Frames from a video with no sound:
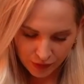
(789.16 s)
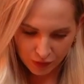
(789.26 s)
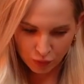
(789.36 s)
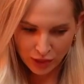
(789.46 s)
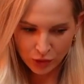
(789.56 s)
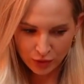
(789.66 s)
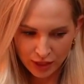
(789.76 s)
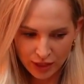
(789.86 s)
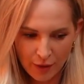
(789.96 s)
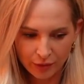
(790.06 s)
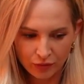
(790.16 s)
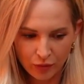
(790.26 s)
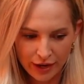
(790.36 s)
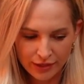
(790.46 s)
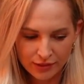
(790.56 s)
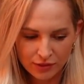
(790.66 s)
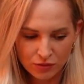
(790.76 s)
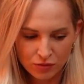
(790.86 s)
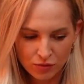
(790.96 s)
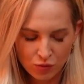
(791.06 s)
We do it in a couple of ways.
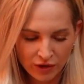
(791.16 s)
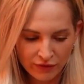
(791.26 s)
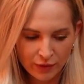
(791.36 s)
One of the